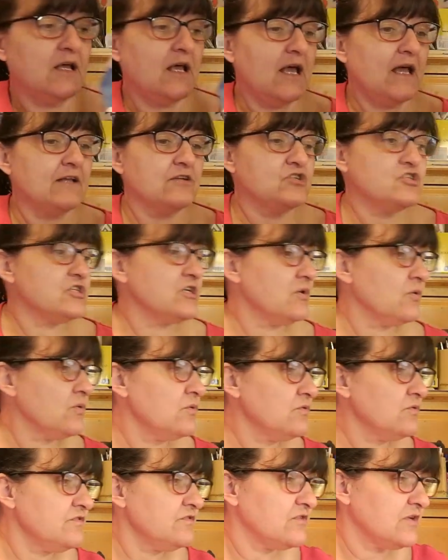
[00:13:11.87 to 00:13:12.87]
And she
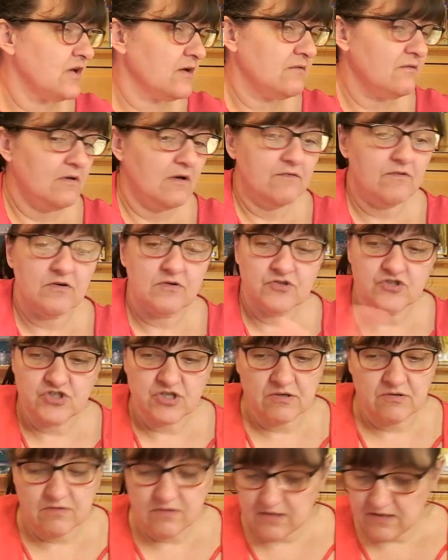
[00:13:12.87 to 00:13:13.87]
also, I've got to show
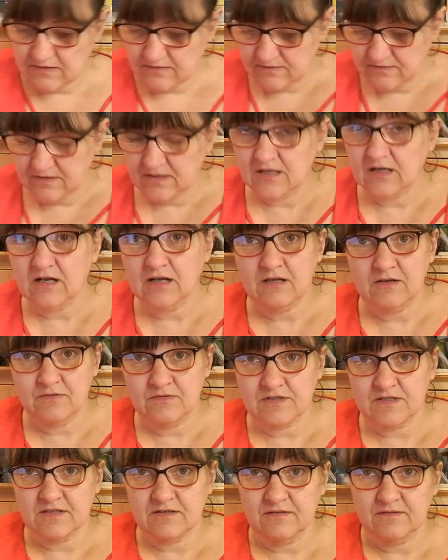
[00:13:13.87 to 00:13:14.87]
you this
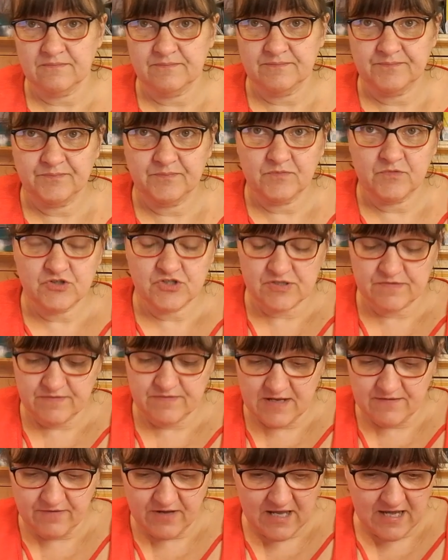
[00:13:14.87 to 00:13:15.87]
included, which I've
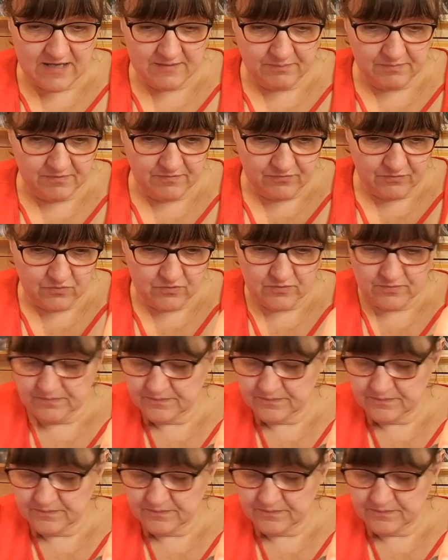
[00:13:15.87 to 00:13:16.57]
never had before.